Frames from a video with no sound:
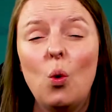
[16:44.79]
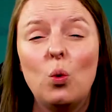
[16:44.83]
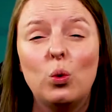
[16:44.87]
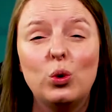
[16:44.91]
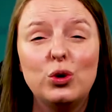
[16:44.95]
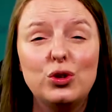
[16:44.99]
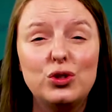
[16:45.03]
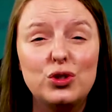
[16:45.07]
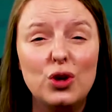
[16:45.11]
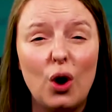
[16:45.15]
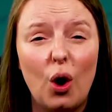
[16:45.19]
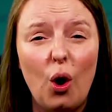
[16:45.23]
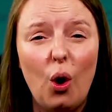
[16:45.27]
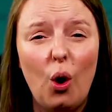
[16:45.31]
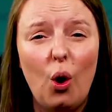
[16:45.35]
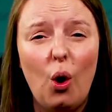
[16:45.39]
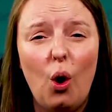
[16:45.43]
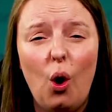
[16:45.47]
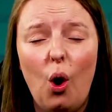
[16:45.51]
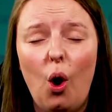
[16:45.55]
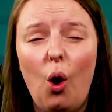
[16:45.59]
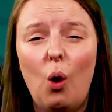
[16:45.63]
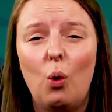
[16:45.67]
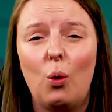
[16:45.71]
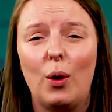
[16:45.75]
was
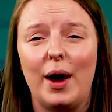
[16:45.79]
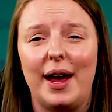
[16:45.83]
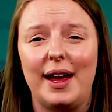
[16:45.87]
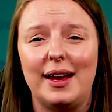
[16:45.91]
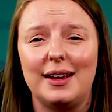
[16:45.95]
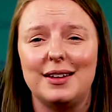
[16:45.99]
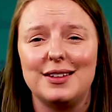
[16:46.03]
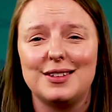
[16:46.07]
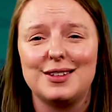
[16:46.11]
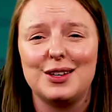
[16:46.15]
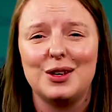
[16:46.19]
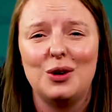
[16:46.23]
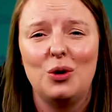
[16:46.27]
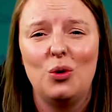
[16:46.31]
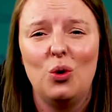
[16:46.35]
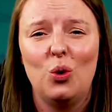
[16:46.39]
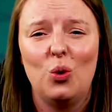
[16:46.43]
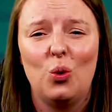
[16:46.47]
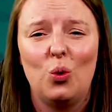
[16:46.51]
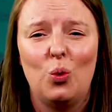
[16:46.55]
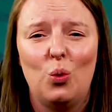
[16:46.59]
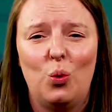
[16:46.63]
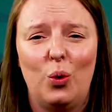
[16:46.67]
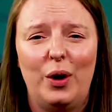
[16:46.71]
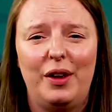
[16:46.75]
always
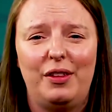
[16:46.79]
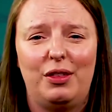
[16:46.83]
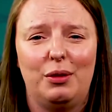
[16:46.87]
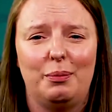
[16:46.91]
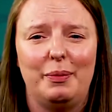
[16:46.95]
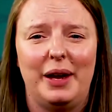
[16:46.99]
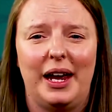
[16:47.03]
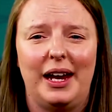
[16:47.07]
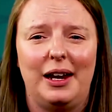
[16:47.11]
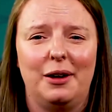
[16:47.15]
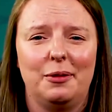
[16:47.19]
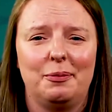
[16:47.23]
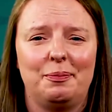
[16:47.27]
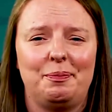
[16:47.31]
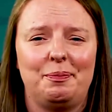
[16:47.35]
with me.